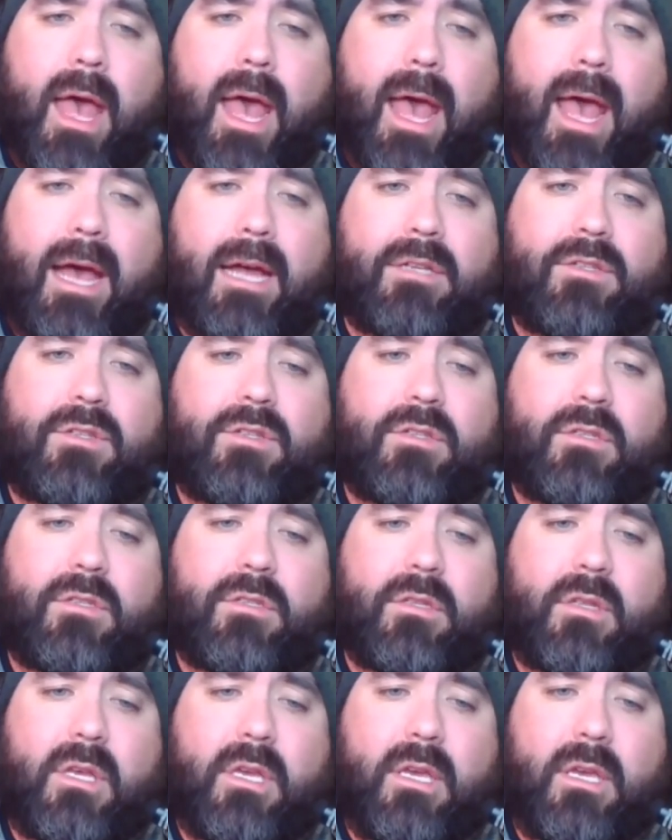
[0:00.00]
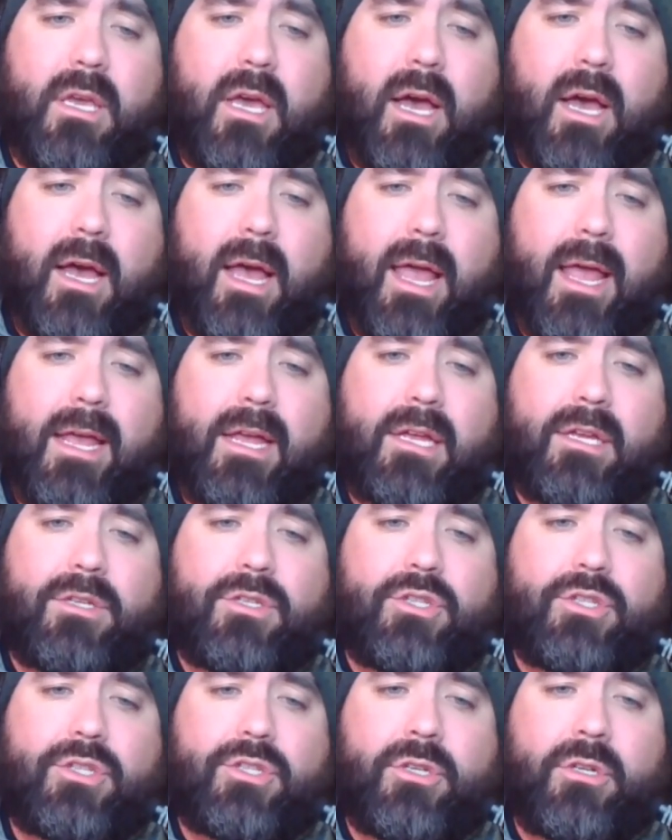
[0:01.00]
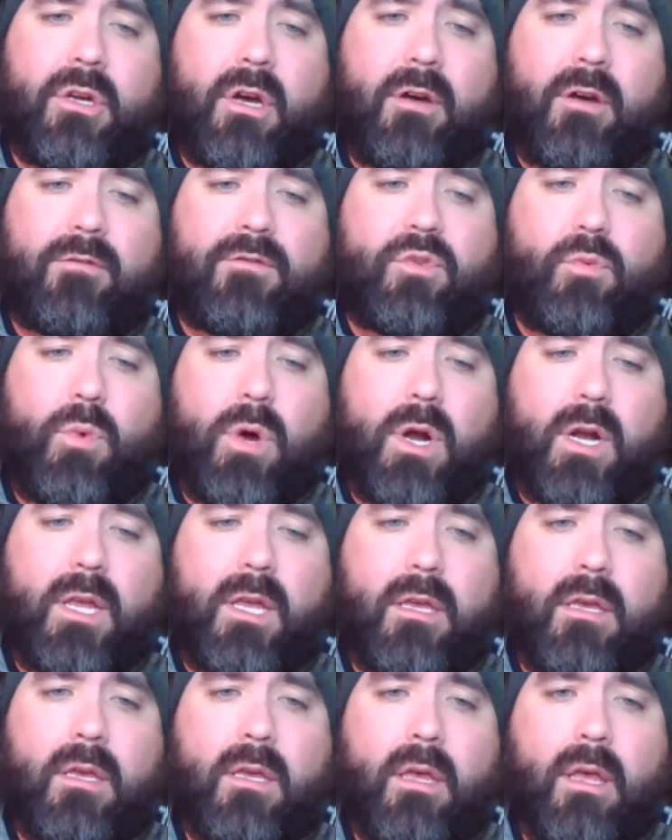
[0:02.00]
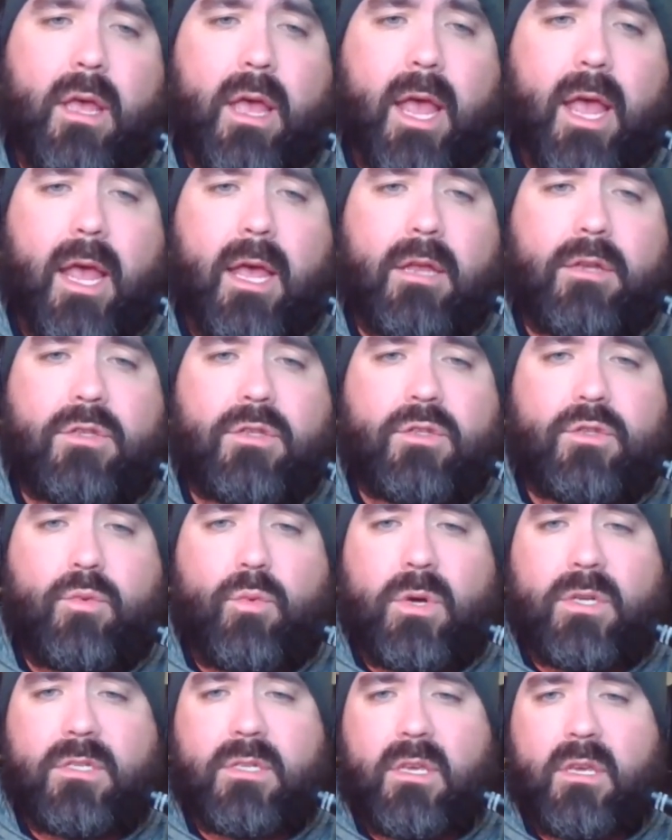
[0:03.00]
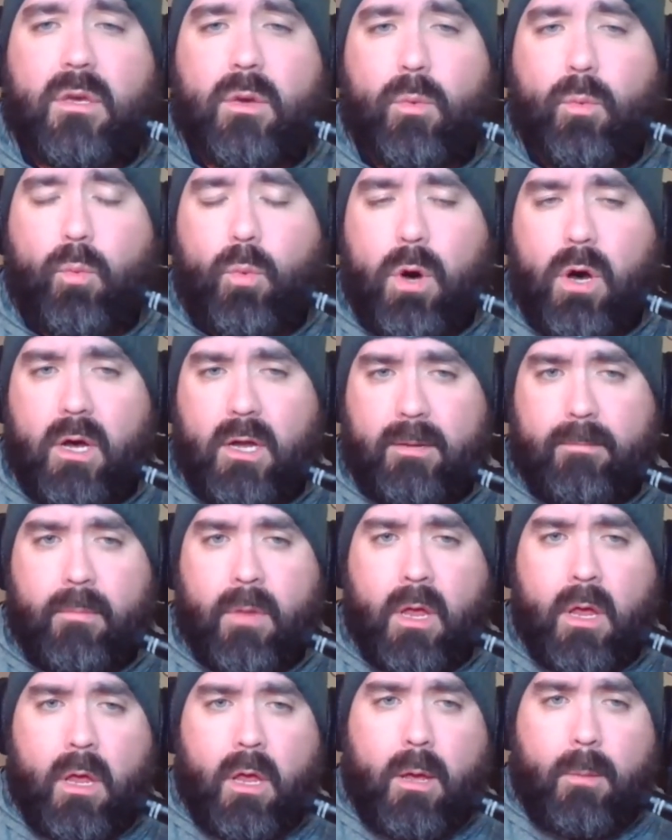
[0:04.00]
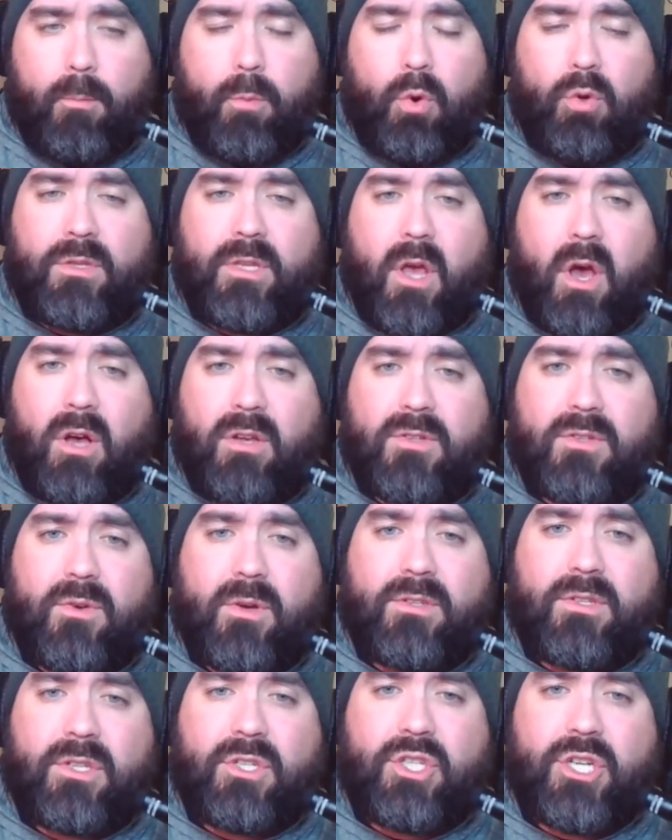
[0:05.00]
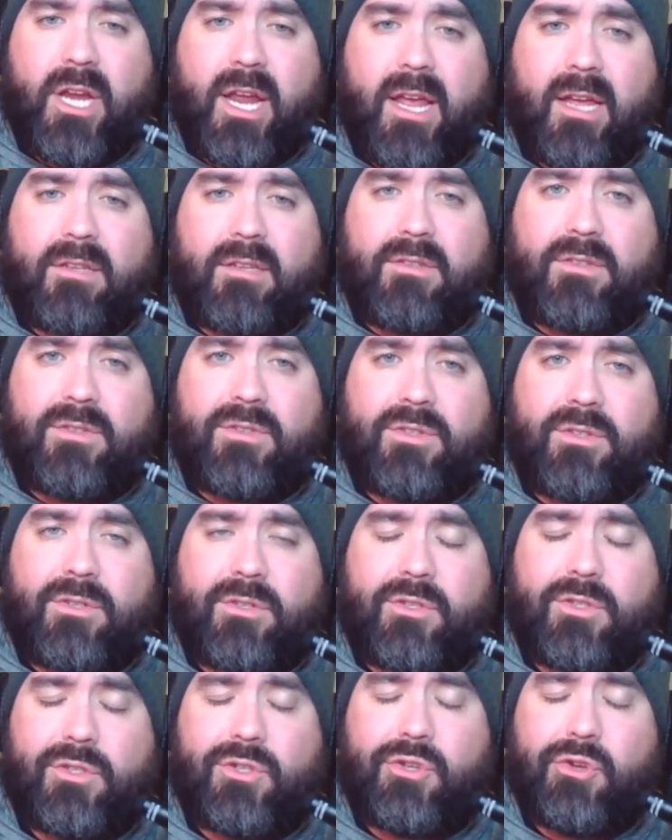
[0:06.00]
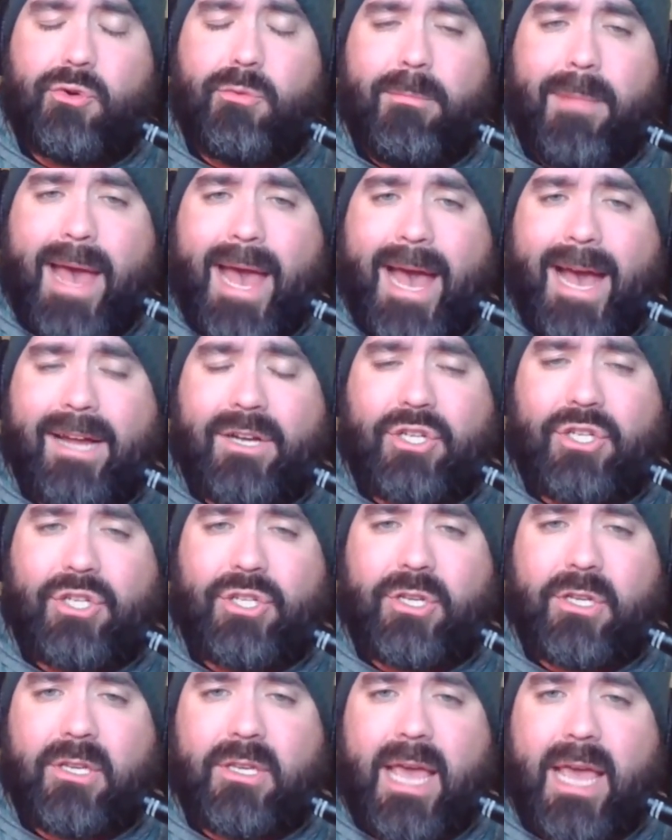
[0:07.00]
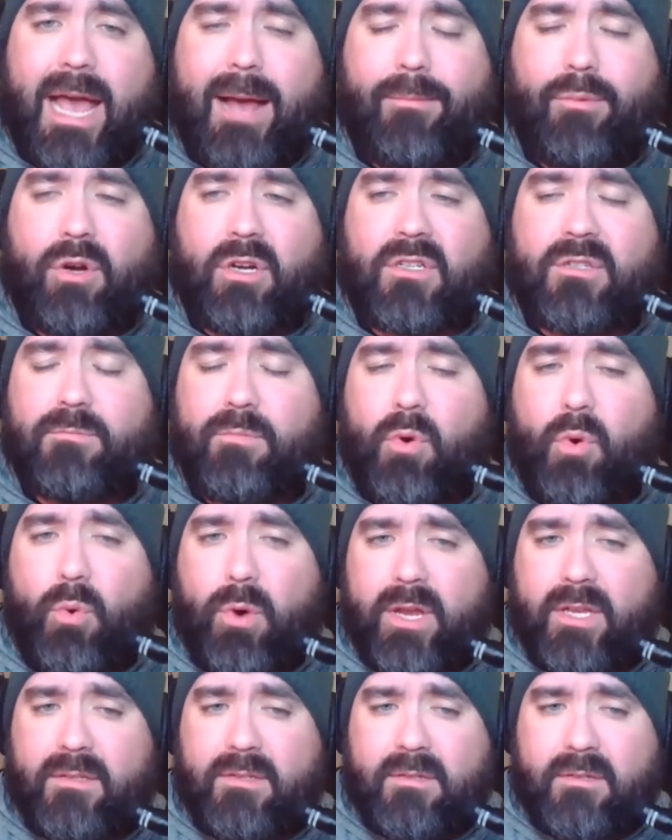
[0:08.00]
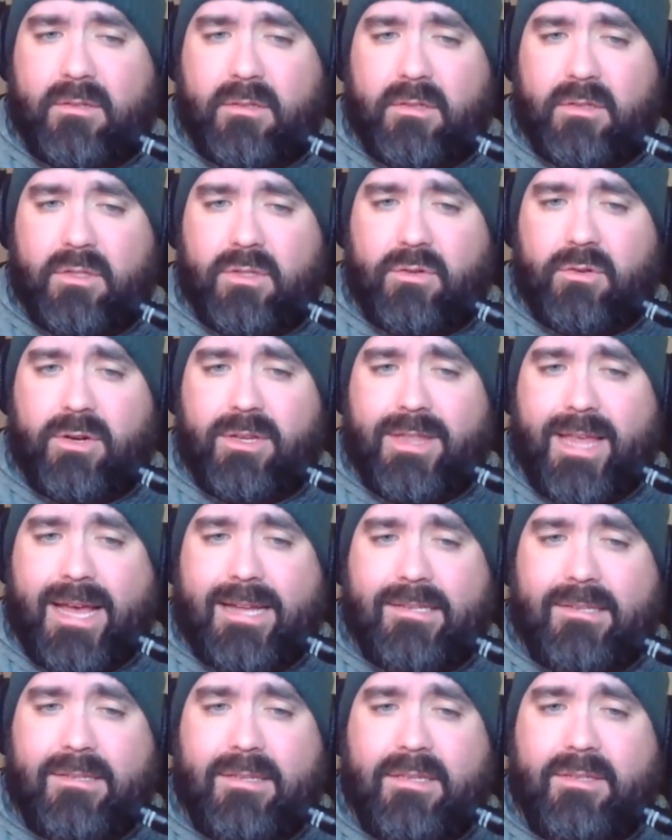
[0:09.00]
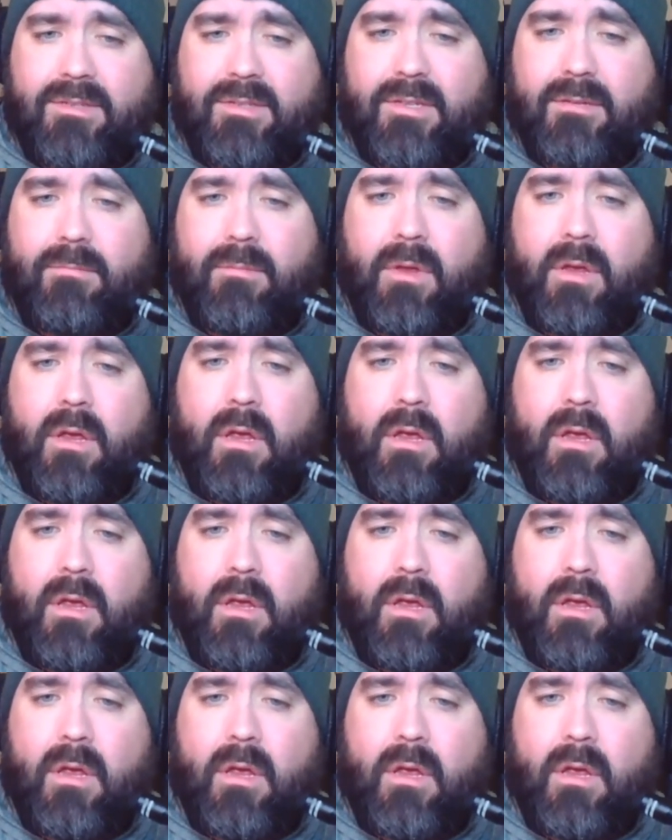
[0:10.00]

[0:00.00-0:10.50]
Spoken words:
at the age of 20 and 21. Boldy also has a chance to match Gaborik's points during that season.